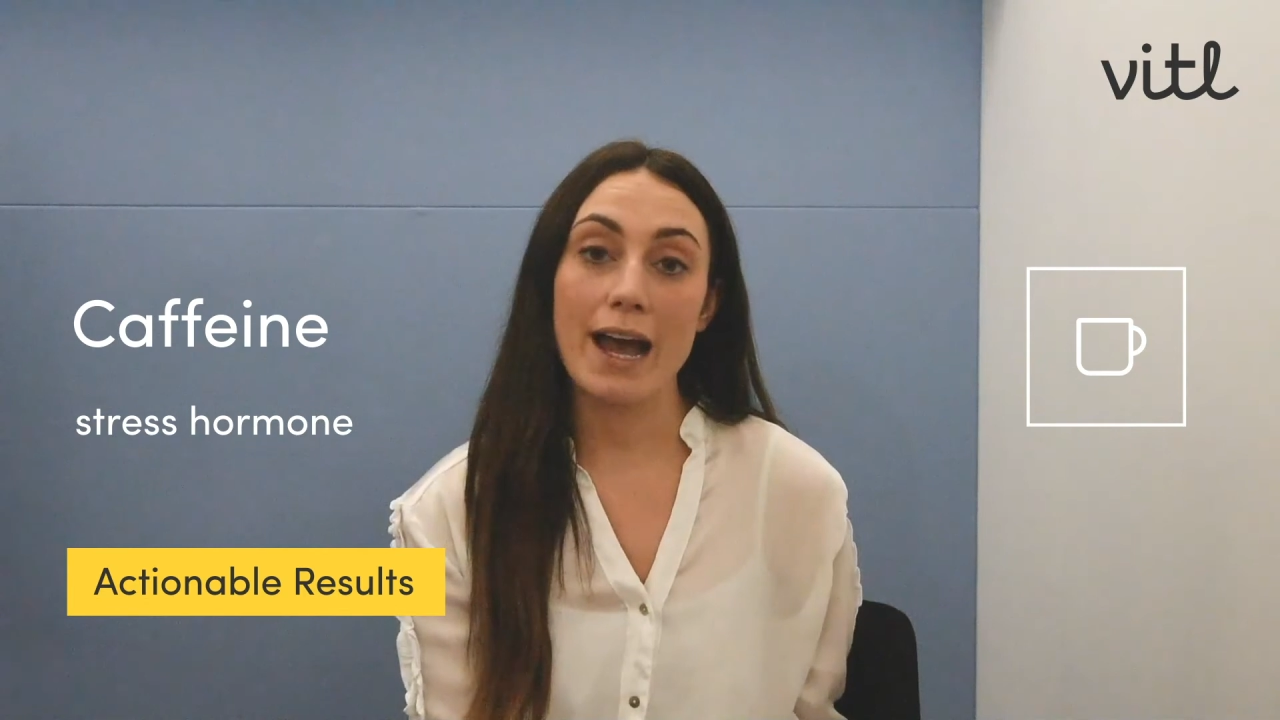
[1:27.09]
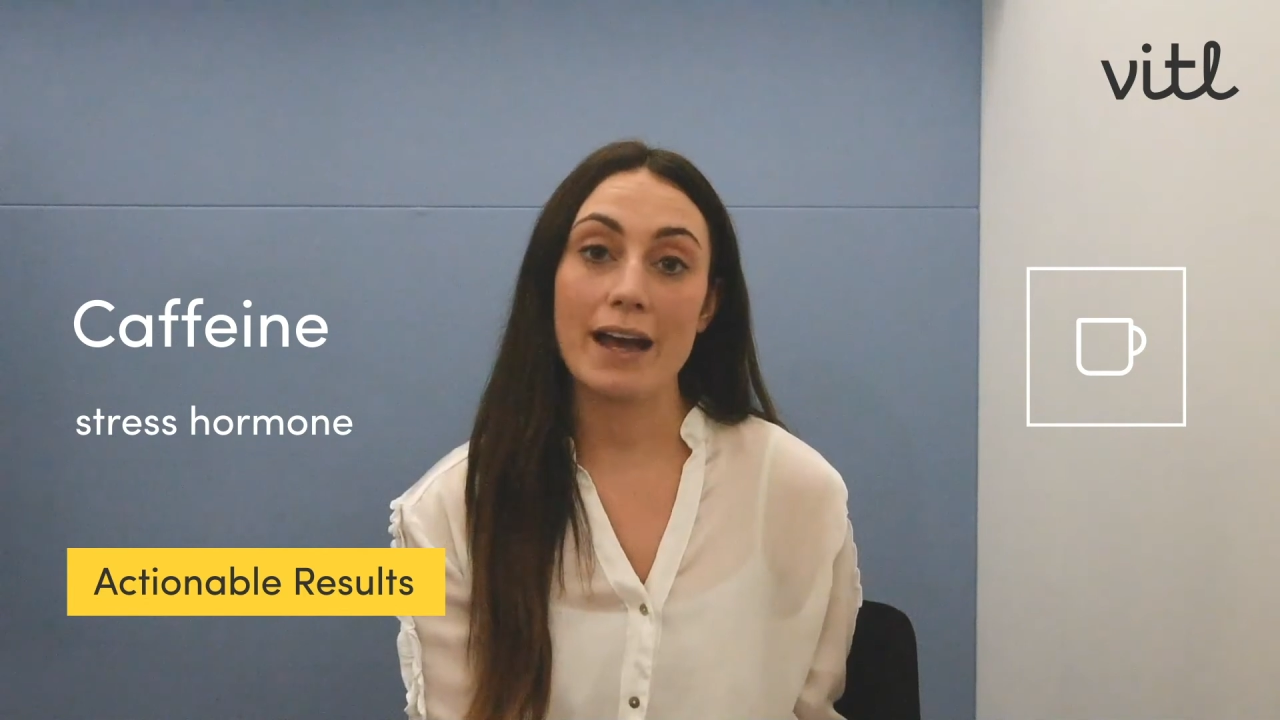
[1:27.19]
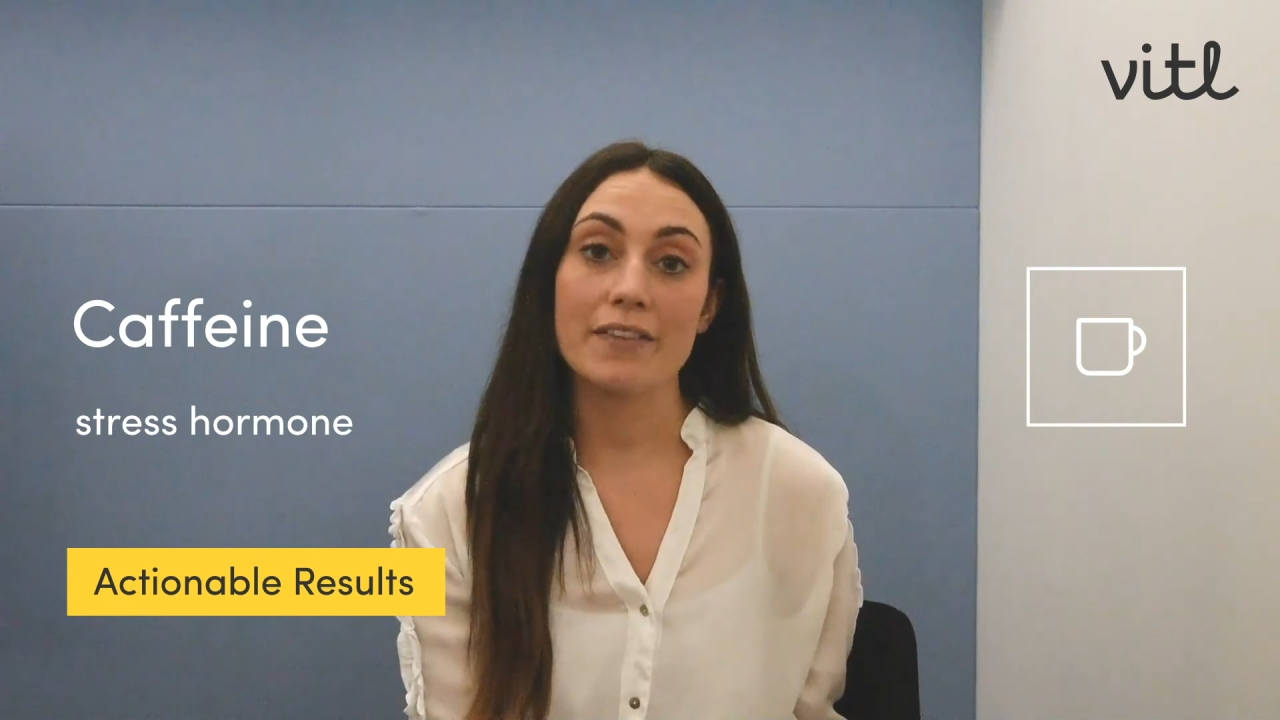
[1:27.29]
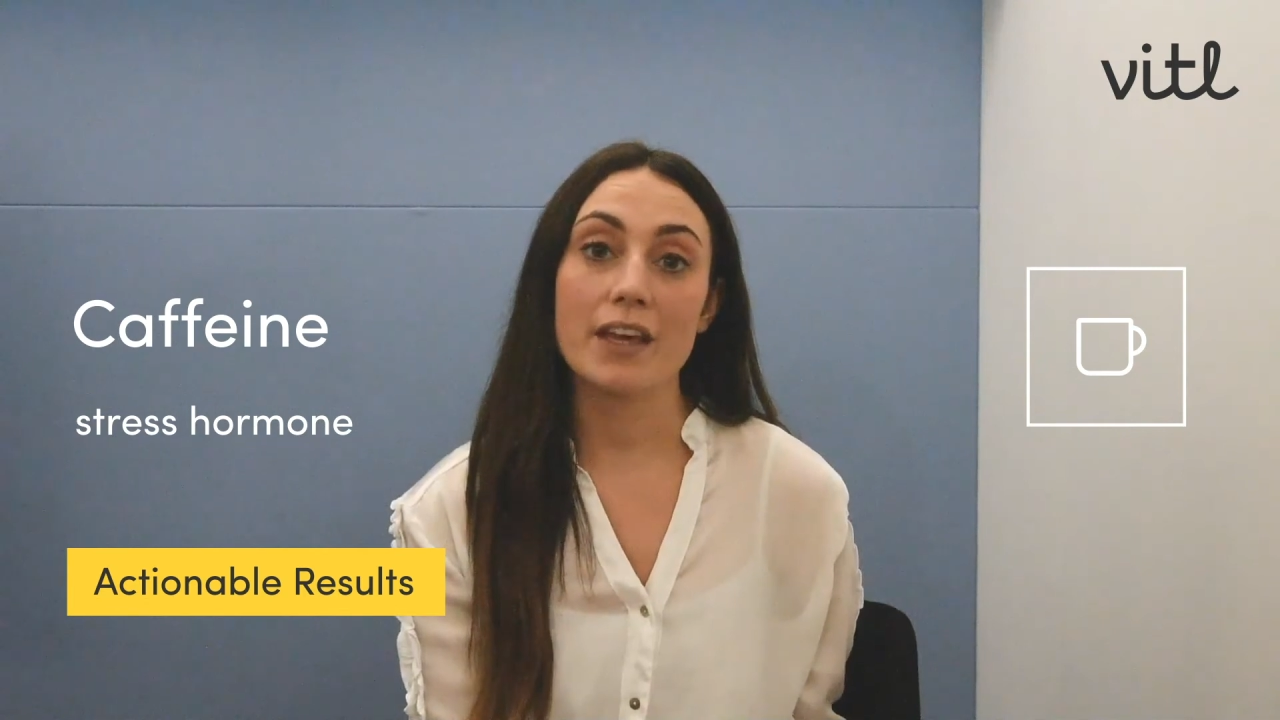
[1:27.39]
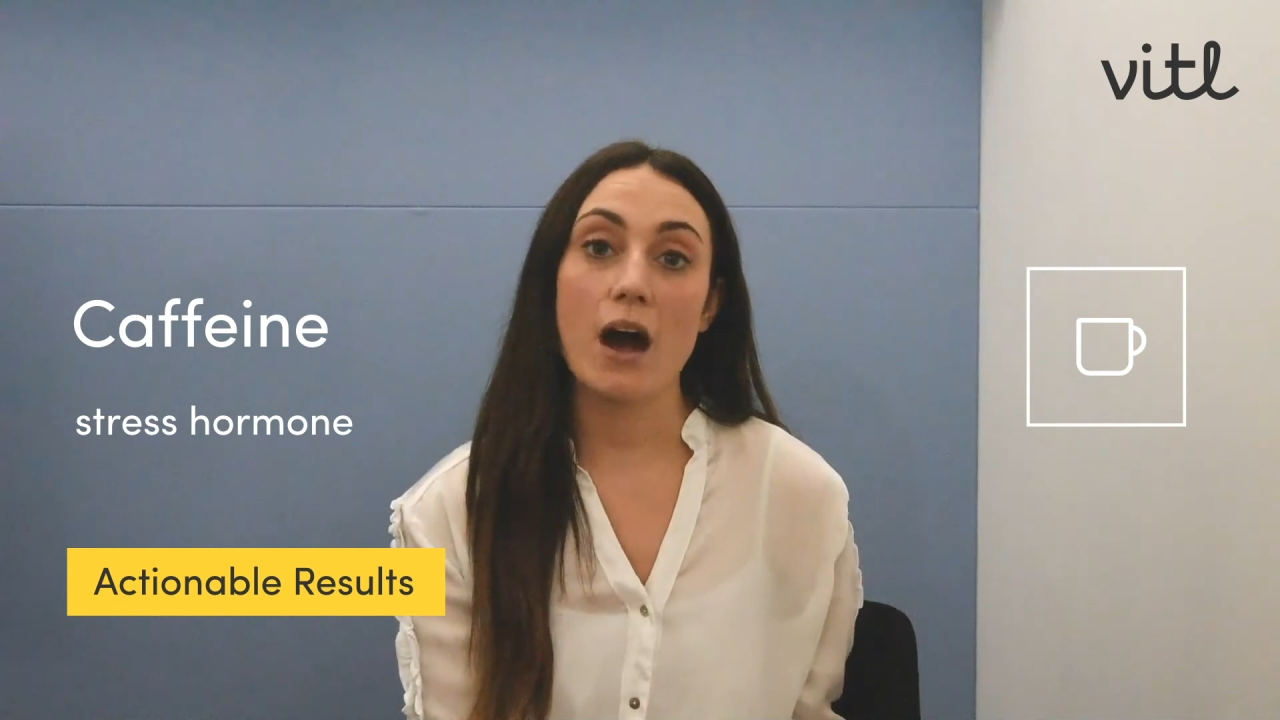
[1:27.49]

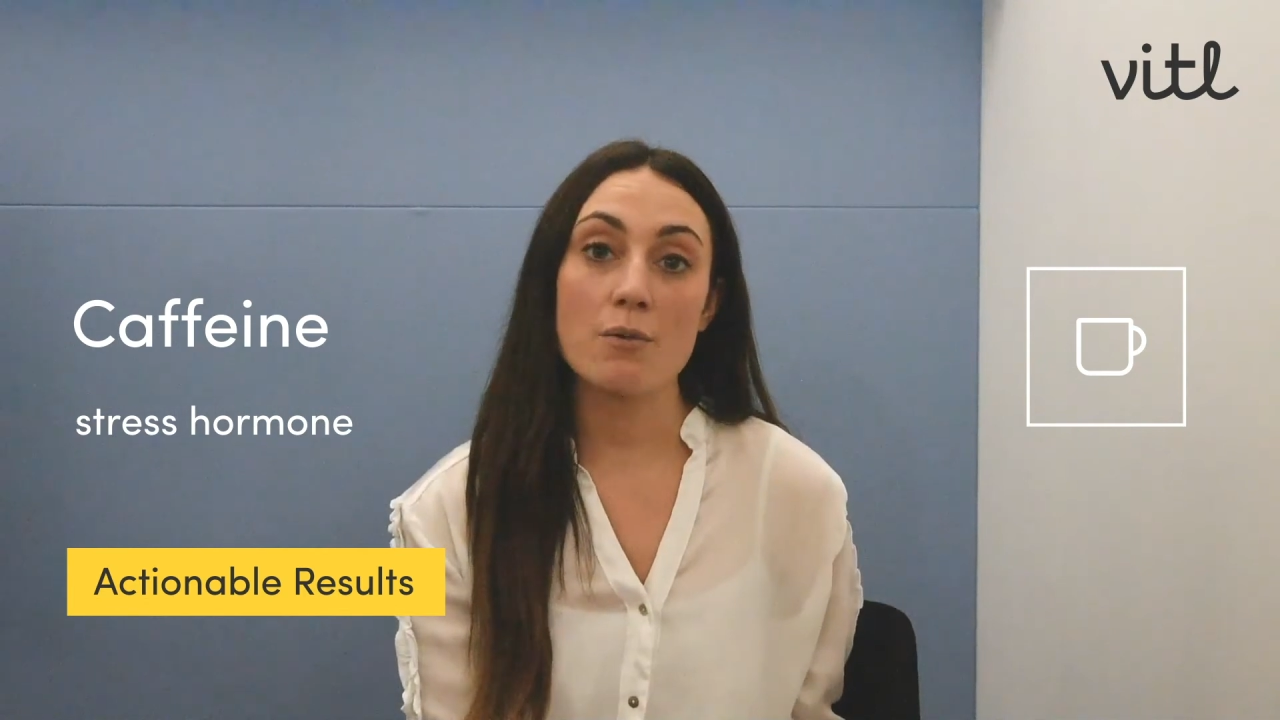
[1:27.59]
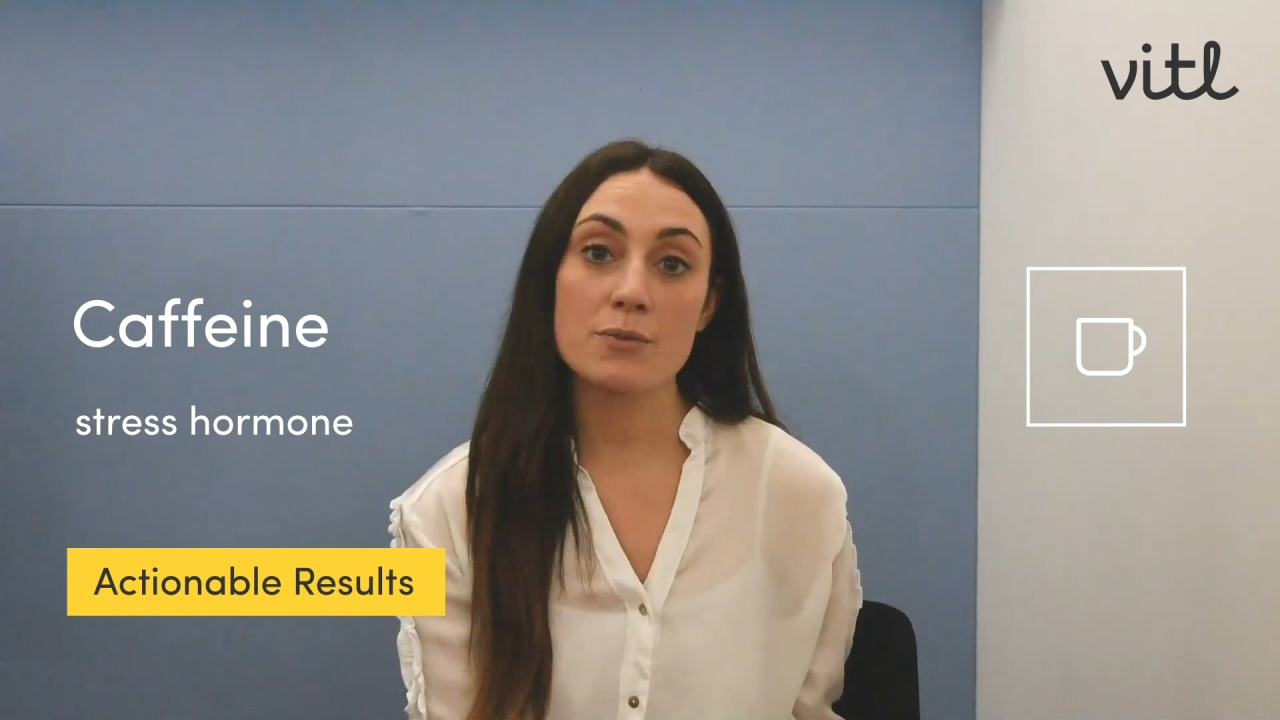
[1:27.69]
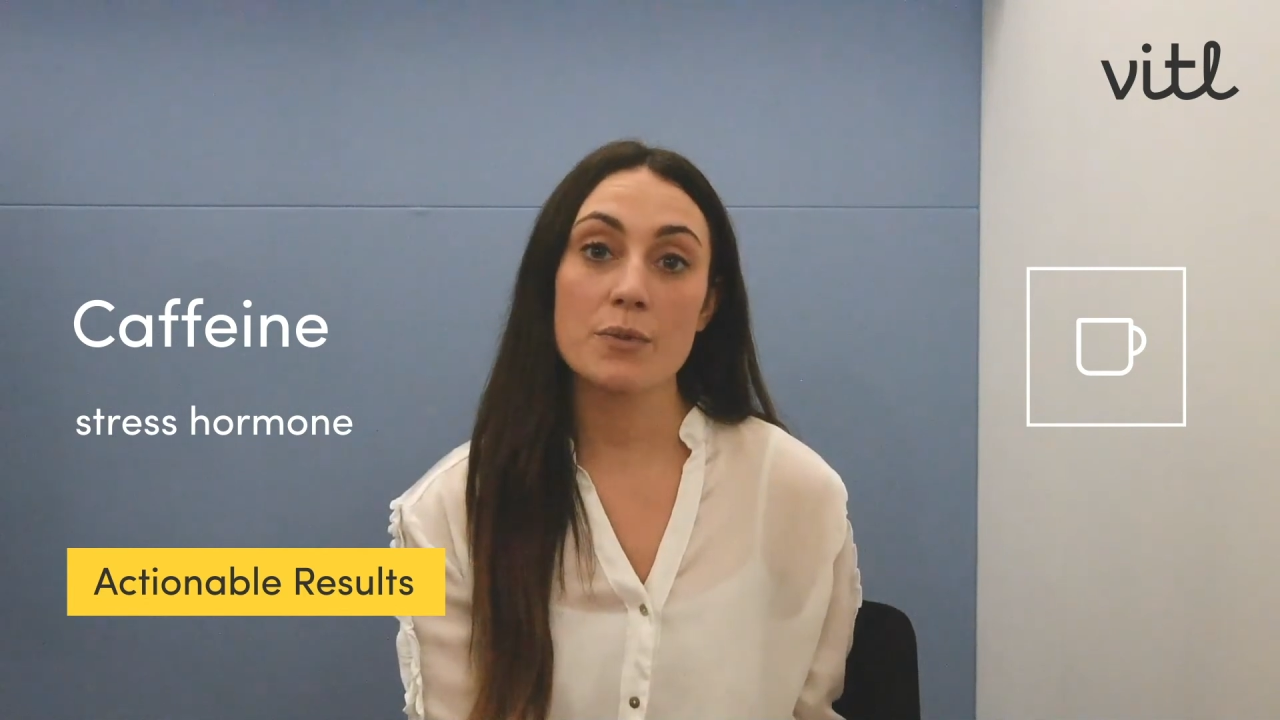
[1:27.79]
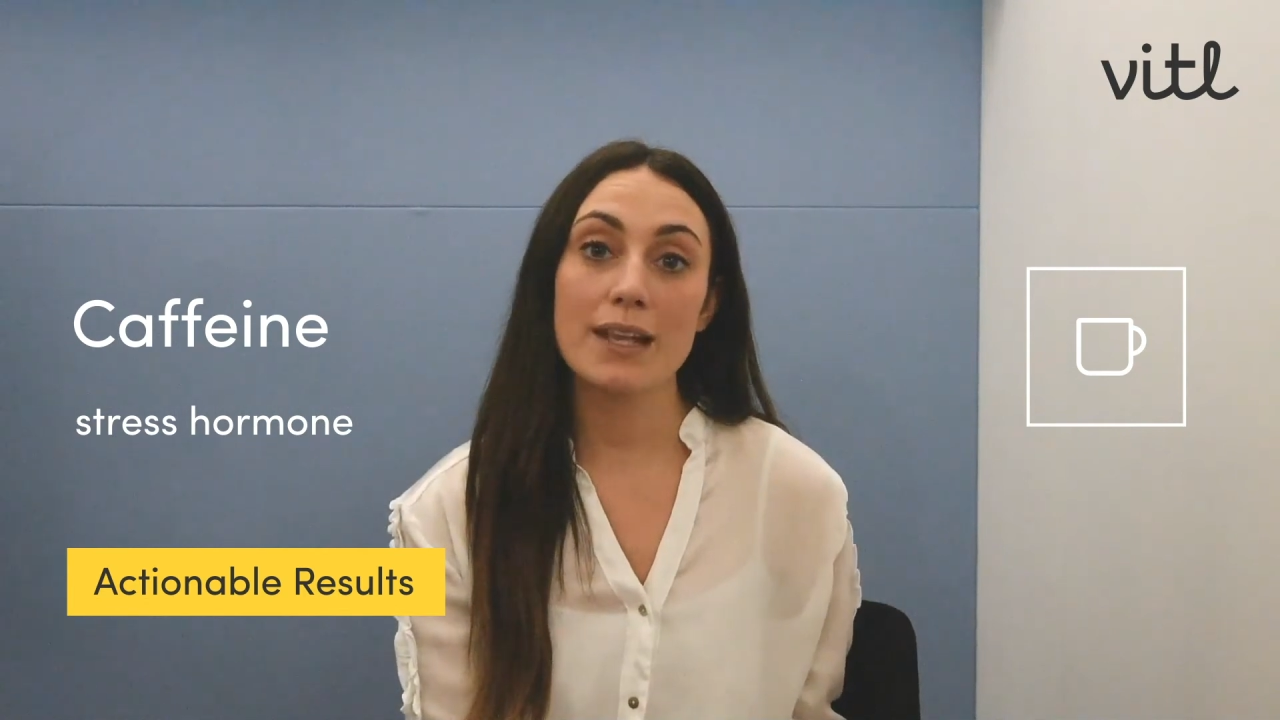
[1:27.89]
out the optimal